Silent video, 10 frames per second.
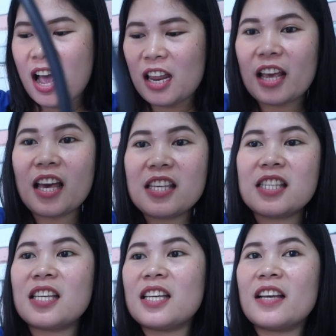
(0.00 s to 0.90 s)
like
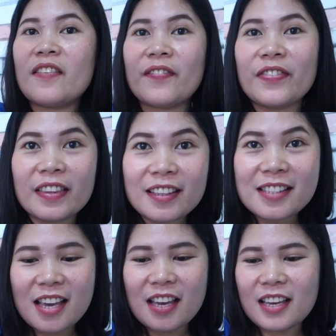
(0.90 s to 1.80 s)
this.
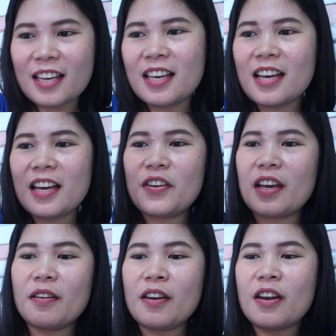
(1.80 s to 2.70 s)
See, you
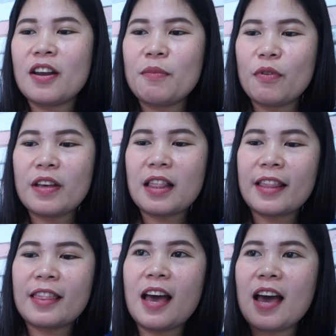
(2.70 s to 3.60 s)
can put it
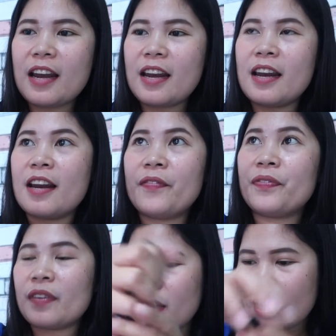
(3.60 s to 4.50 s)
like that.
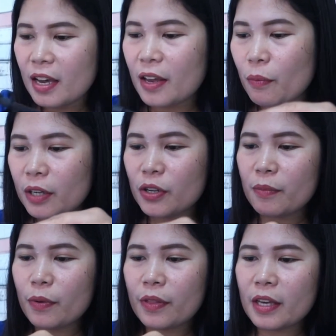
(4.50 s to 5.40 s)
And where did I
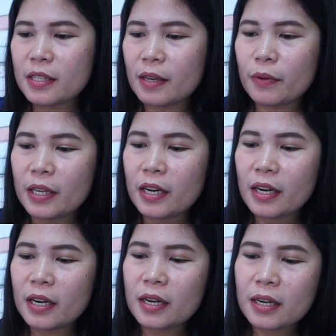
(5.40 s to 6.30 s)
put this? Like
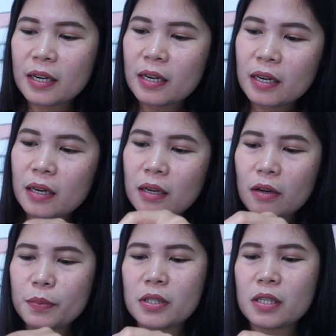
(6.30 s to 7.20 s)
here.
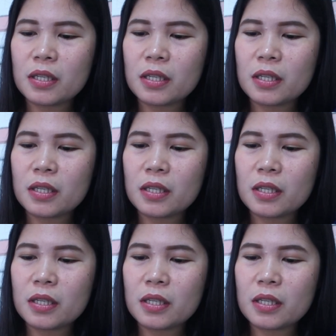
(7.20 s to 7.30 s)
Oops.